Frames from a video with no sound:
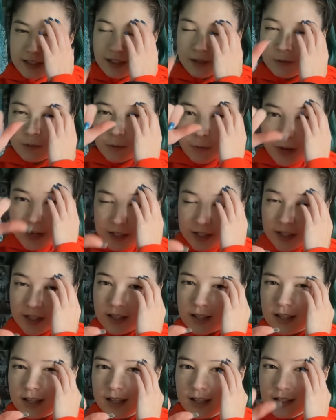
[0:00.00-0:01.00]
Like we went to
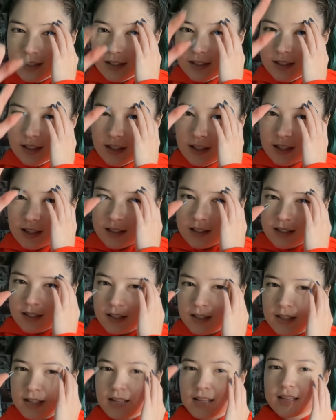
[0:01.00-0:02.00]
this,
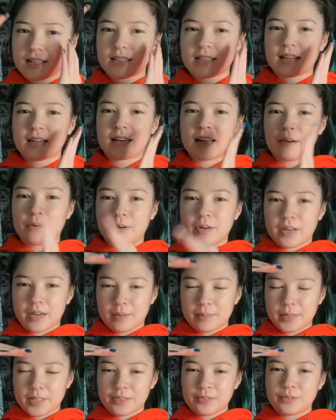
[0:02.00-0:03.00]
and now we're
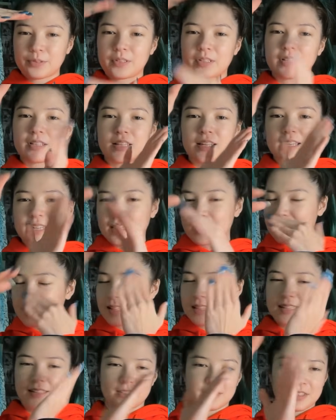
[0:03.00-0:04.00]
coming through to this,
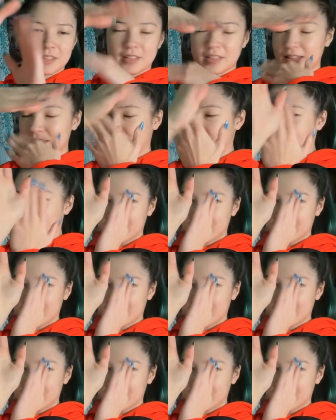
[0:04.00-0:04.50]
and they're gonna